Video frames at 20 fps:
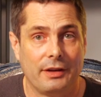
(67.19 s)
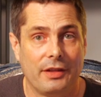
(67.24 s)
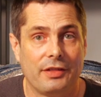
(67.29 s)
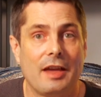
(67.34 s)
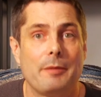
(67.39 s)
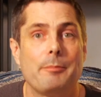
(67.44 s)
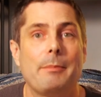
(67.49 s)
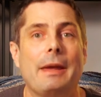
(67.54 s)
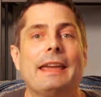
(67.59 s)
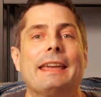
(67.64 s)

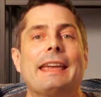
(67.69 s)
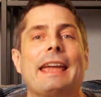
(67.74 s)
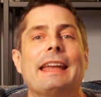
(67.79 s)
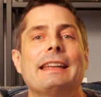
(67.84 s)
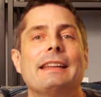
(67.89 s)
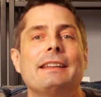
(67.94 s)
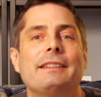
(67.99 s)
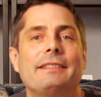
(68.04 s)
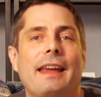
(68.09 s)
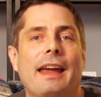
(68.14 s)
that make an
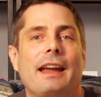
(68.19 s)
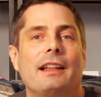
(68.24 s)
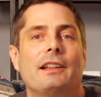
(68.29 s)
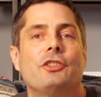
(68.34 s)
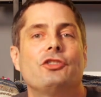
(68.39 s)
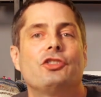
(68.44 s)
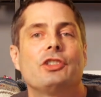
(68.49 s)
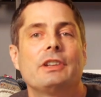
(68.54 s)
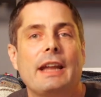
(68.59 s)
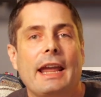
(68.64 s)

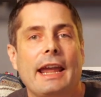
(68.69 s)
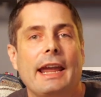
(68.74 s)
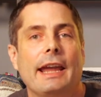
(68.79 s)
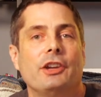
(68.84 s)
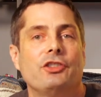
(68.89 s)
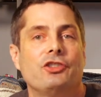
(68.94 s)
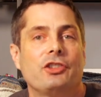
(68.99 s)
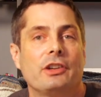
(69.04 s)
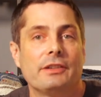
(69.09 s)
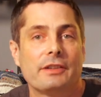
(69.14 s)
intelligent
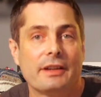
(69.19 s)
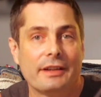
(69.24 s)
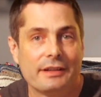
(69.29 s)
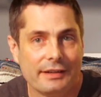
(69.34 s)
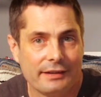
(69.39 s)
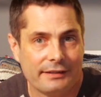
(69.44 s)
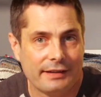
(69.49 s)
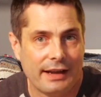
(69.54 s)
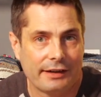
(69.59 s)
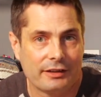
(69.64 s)
agent
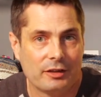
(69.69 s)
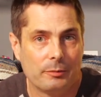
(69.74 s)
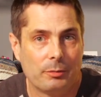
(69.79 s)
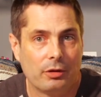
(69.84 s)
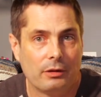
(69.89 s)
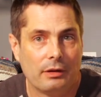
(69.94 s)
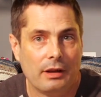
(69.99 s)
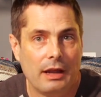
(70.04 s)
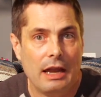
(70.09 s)
detectable.